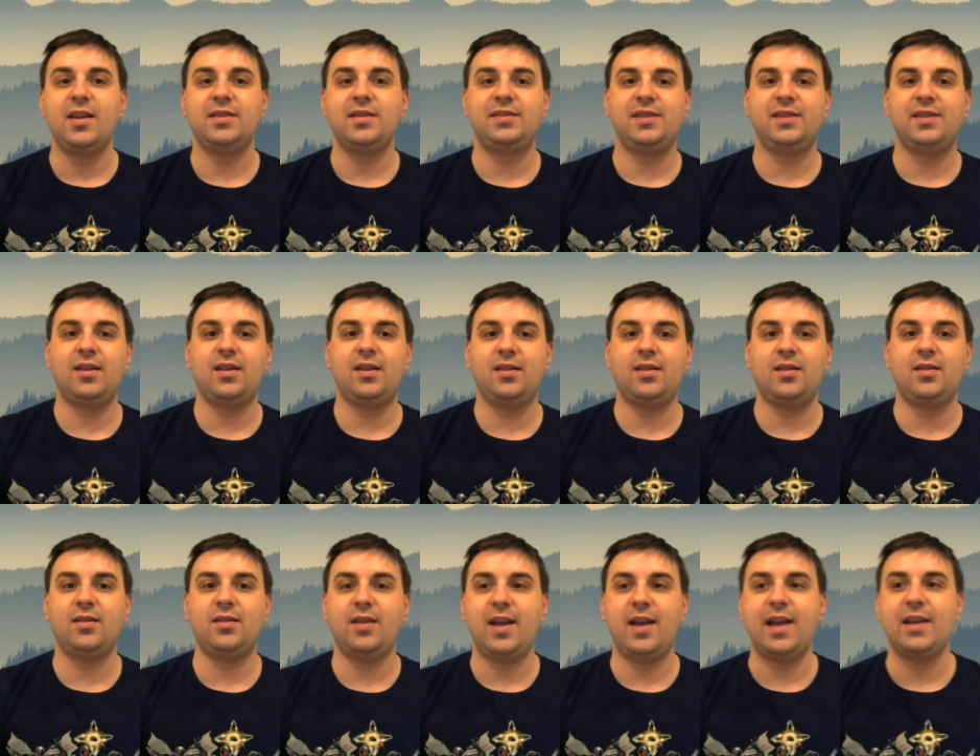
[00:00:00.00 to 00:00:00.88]
is
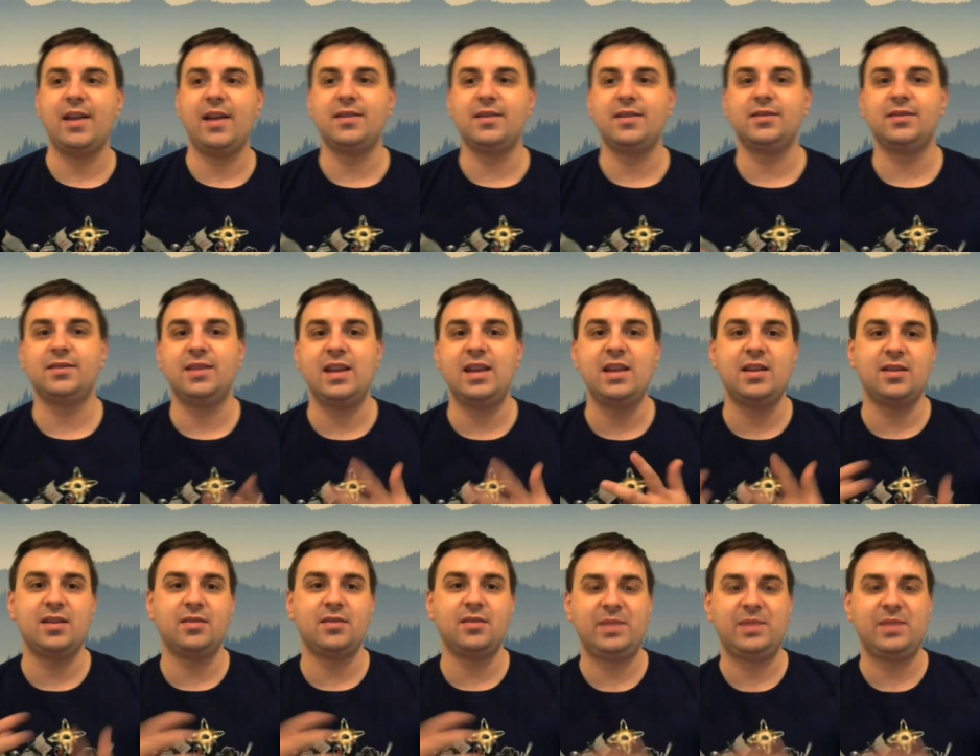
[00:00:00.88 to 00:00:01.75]
there, and he
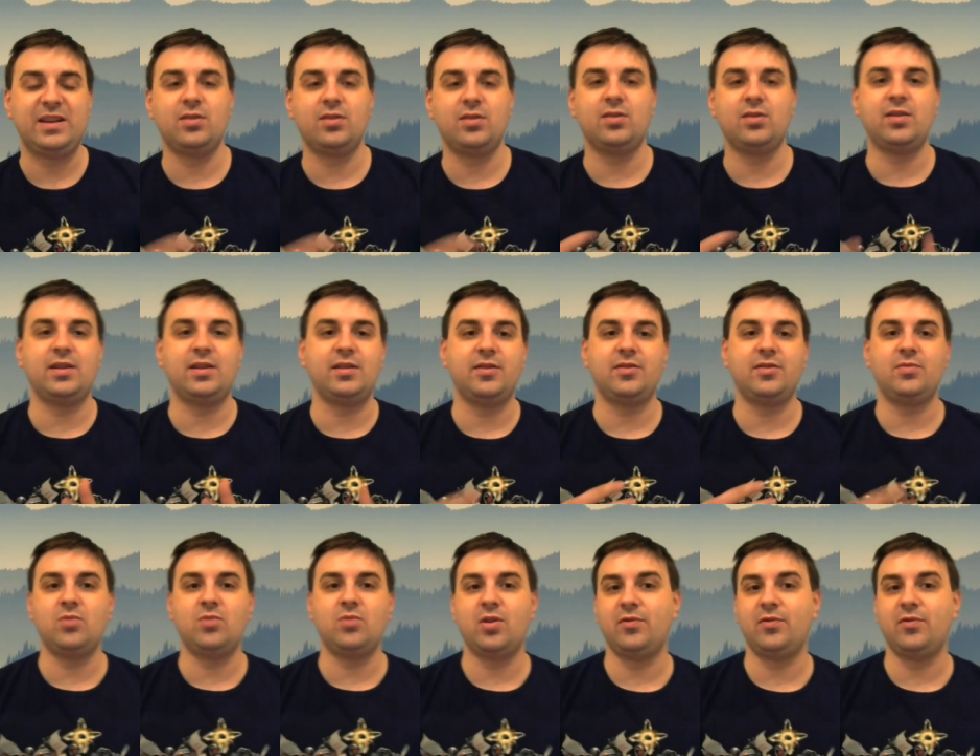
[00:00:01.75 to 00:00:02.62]
can appear in
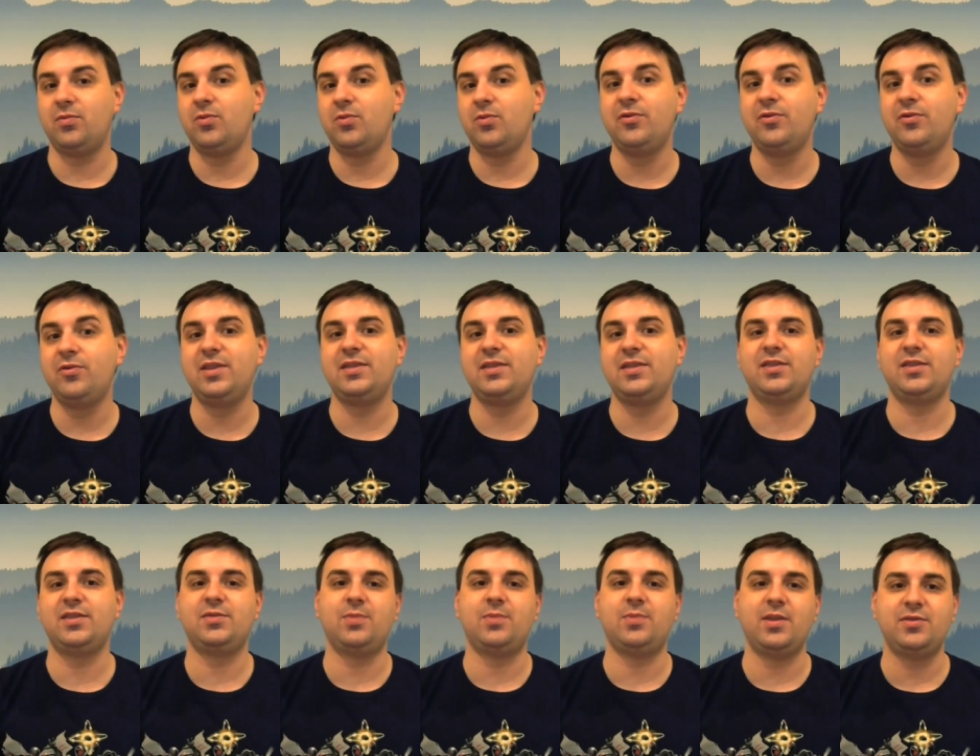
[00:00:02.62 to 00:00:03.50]
other Marvel movies.
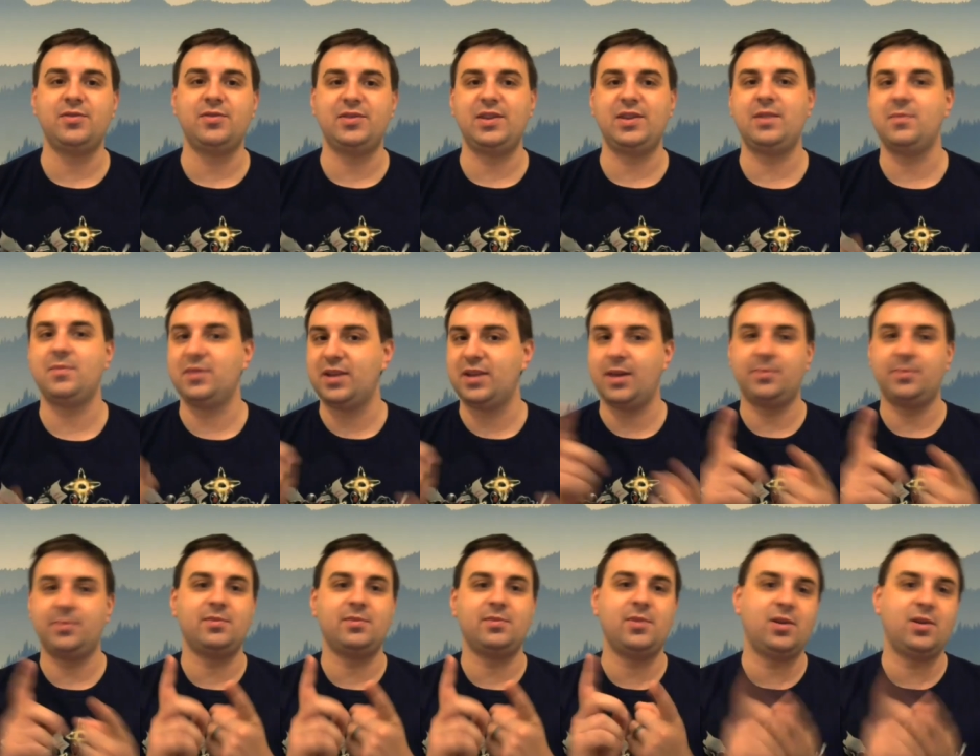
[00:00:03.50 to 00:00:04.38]
That's why you see him in
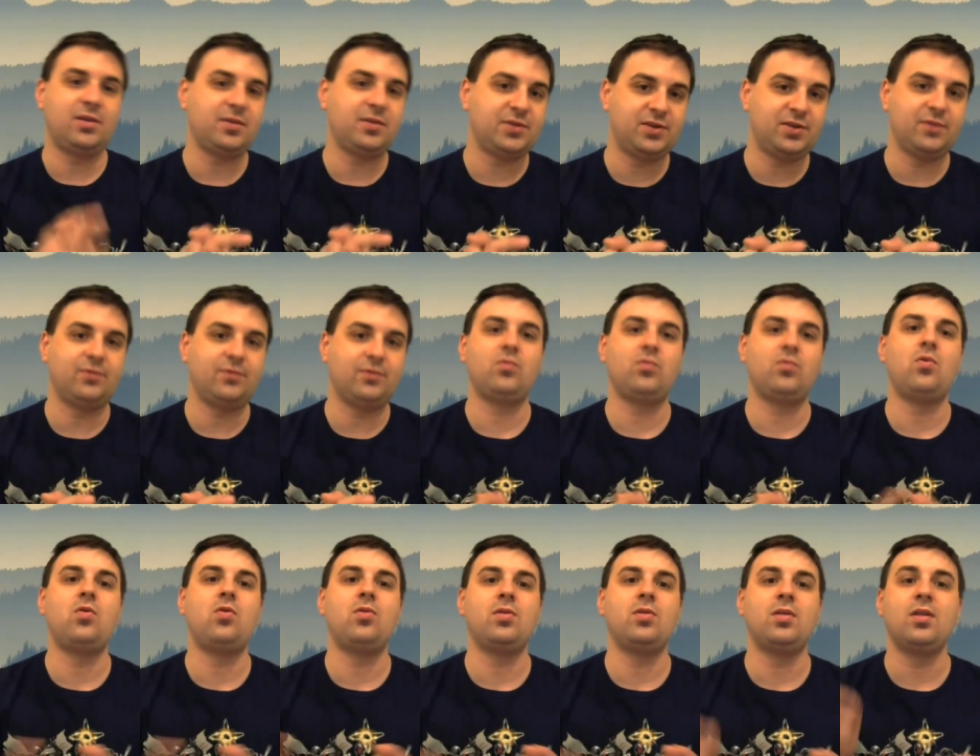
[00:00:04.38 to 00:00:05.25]
Captain America: Civil
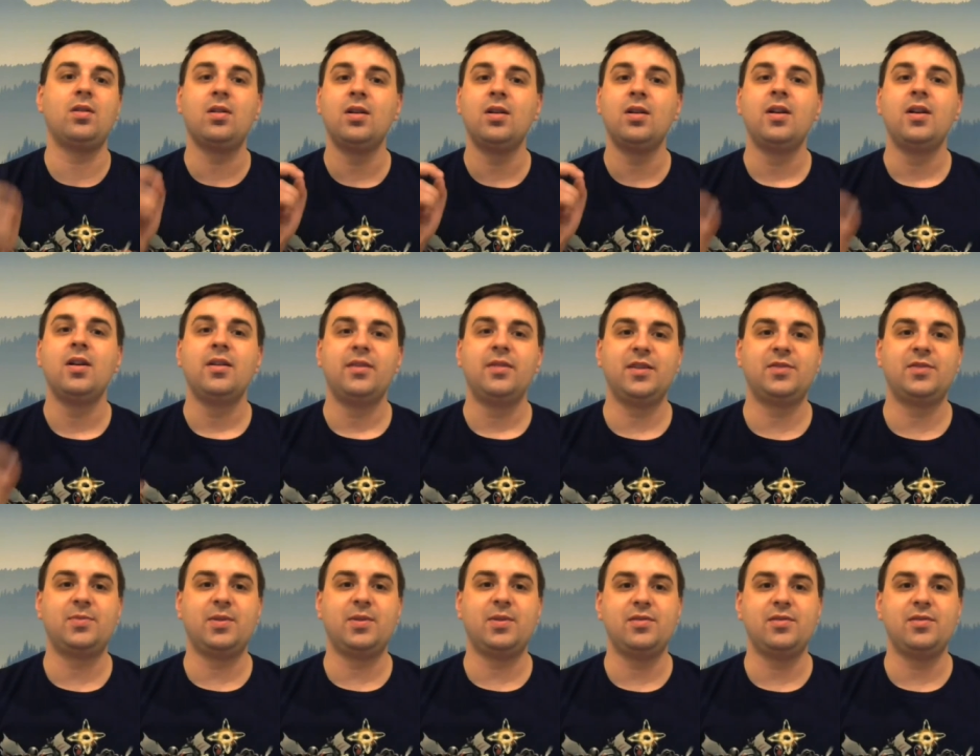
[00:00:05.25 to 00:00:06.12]
War.
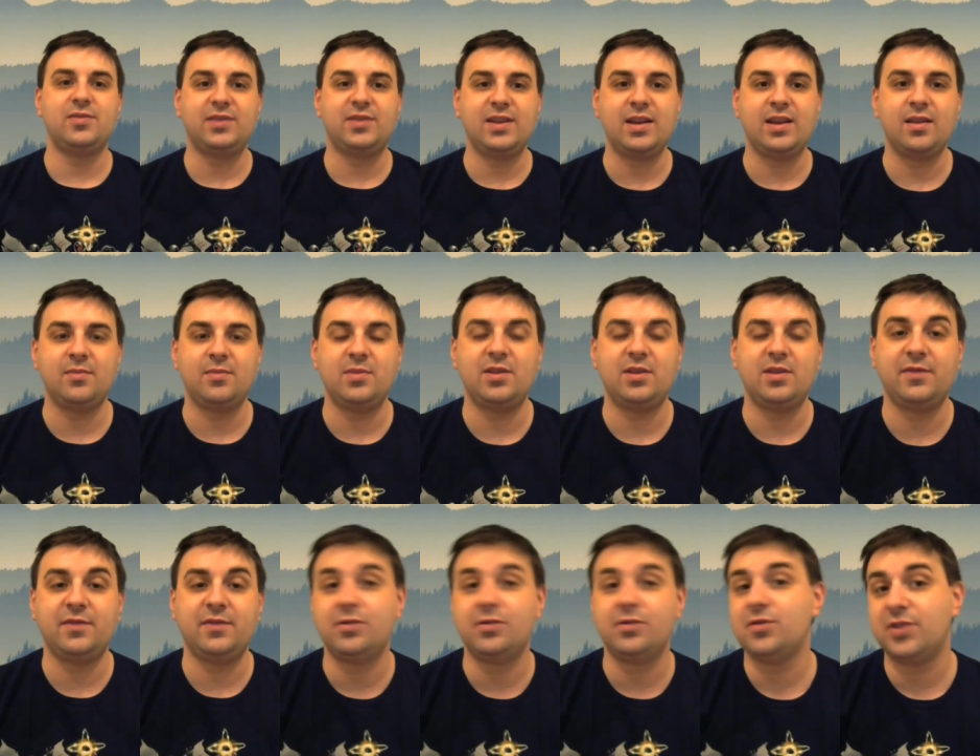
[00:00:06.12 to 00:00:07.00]
That's why you see him in
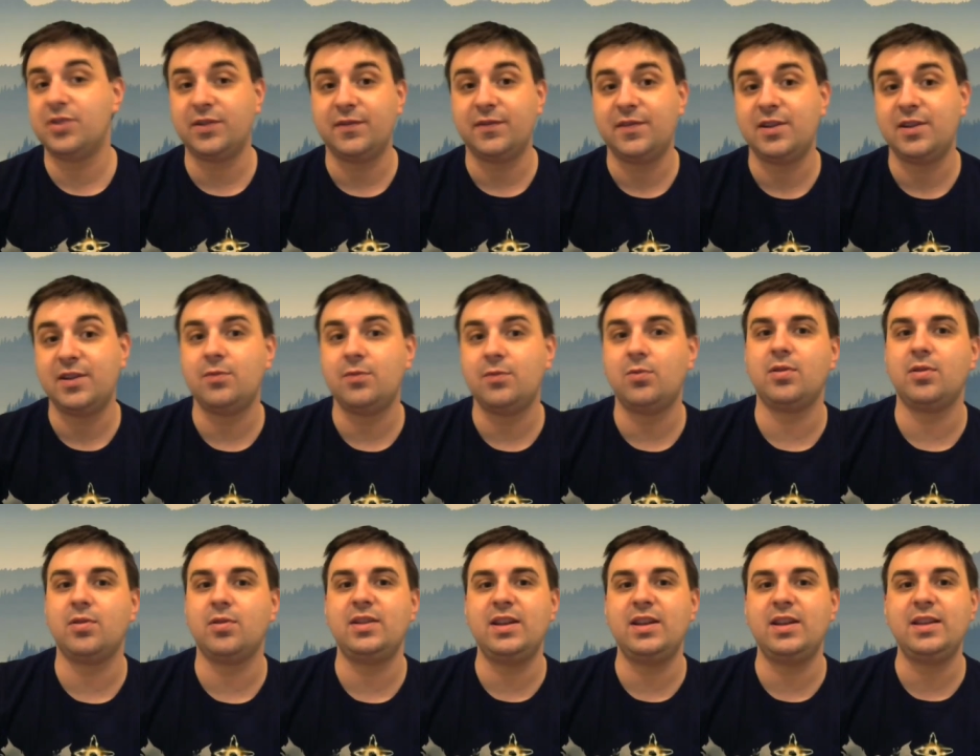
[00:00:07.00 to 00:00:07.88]
Avengers: Infinity
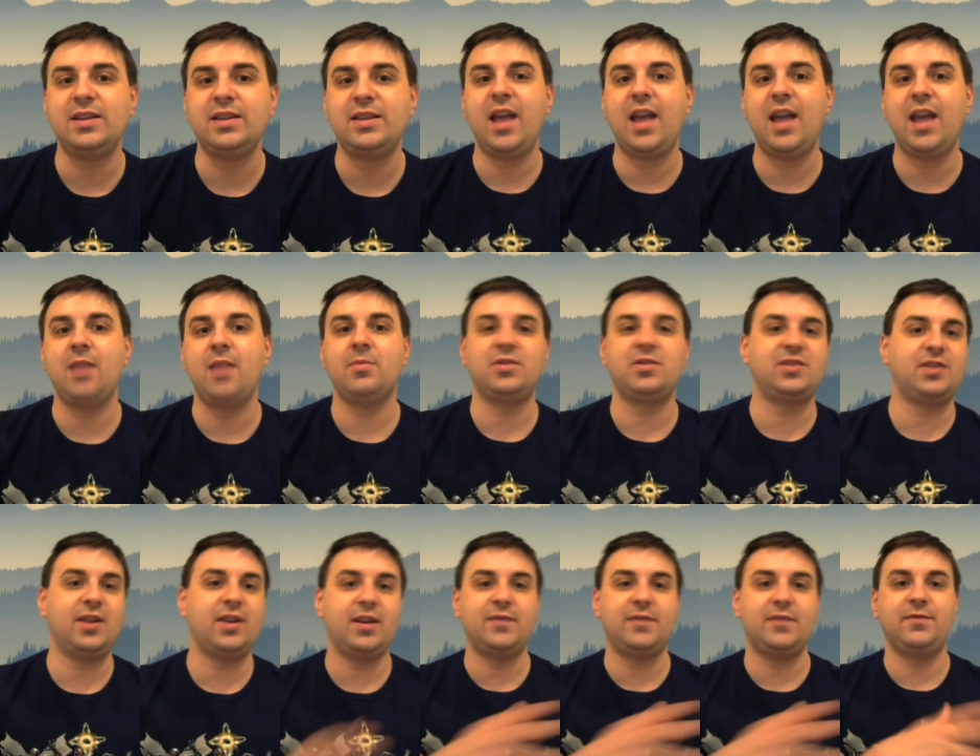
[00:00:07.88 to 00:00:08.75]
War and Endgame,
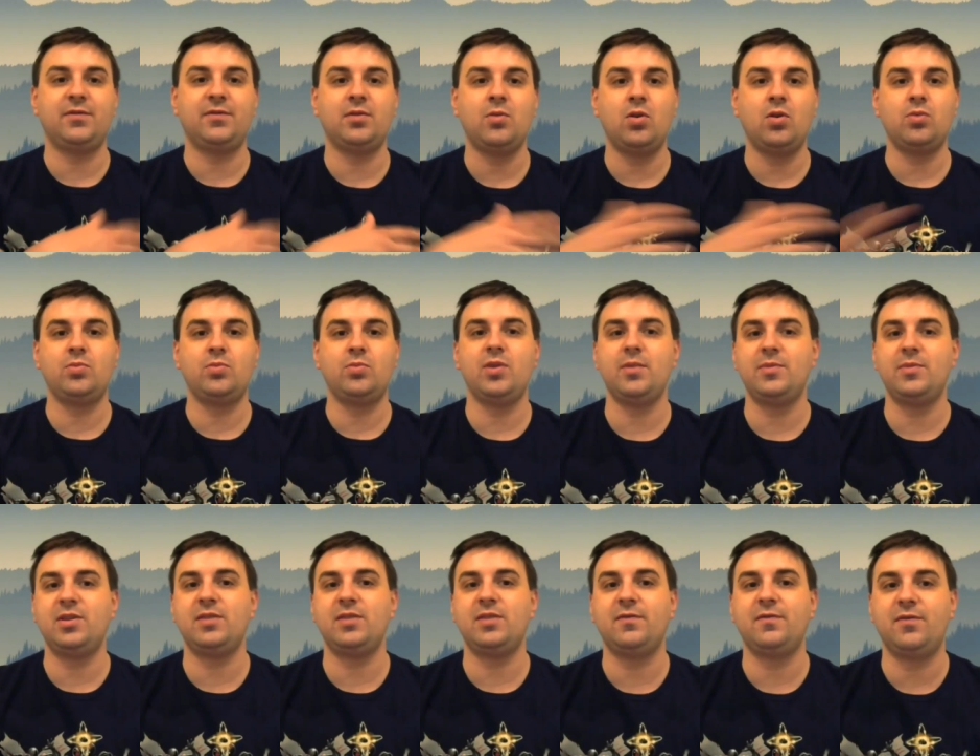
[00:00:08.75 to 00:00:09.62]
aside from
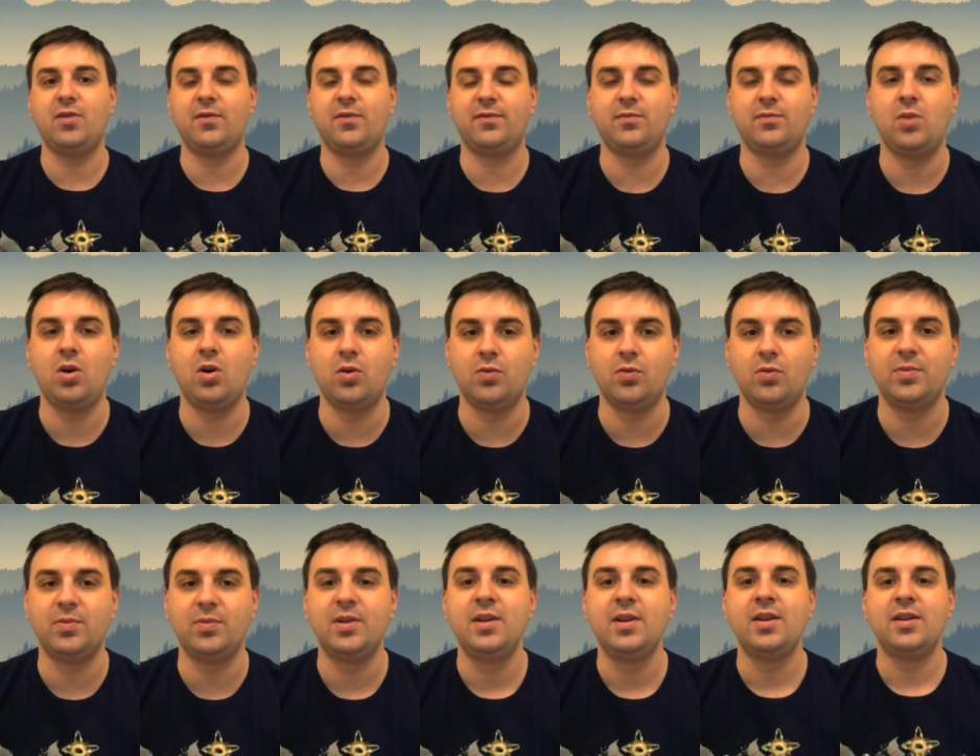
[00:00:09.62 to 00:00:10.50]
Homecoming and Far From
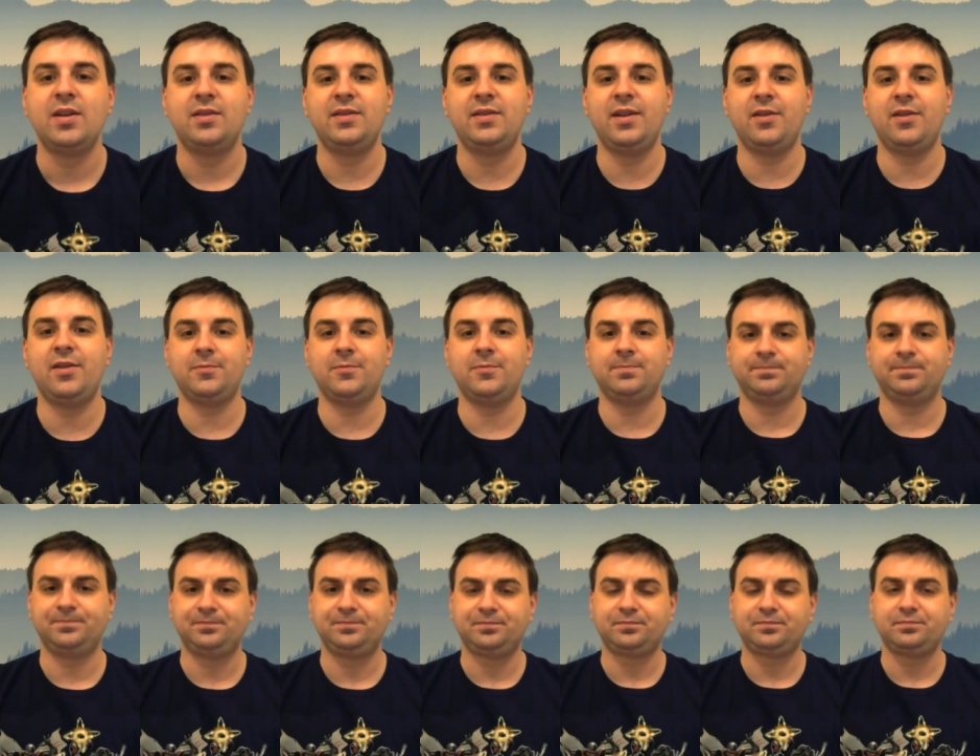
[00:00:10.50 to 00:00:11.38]
Home.
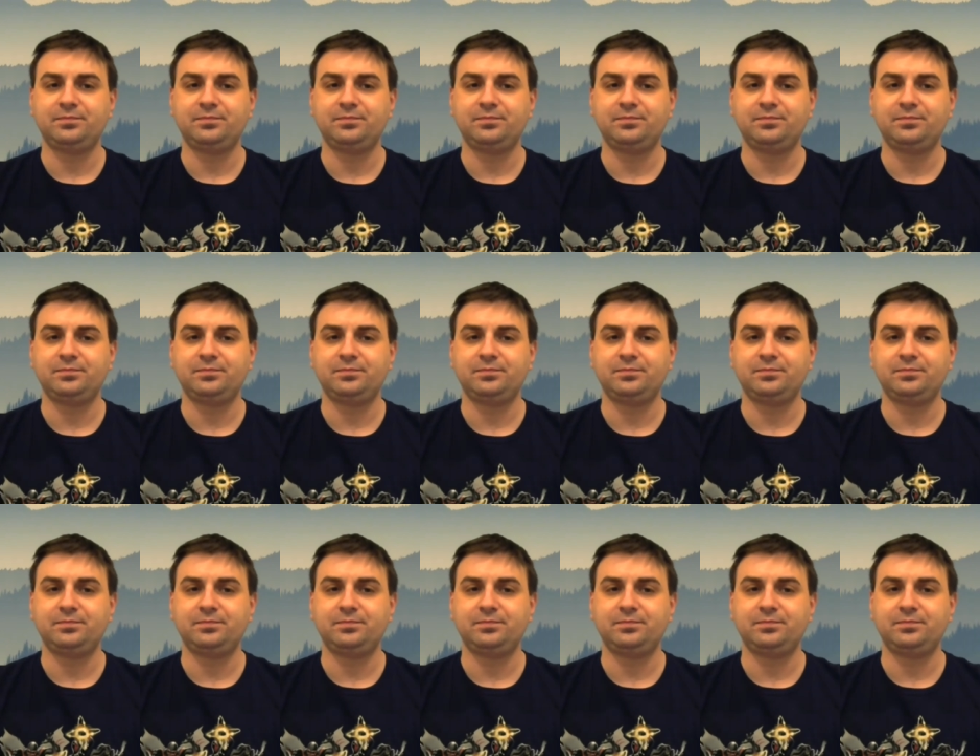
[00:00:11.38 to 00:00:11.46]
Now,